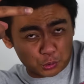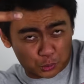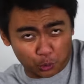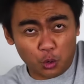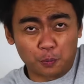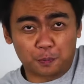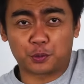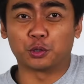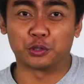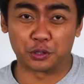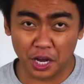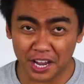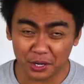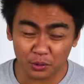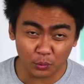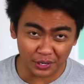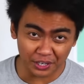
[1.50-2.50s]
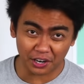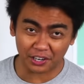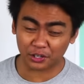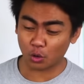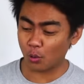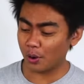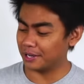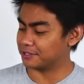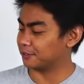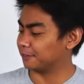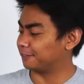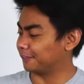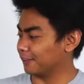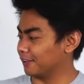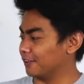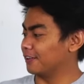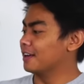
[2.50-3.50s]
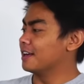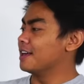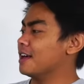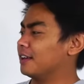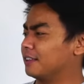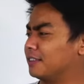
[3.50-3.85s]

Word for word: YouTube, today we are going to fill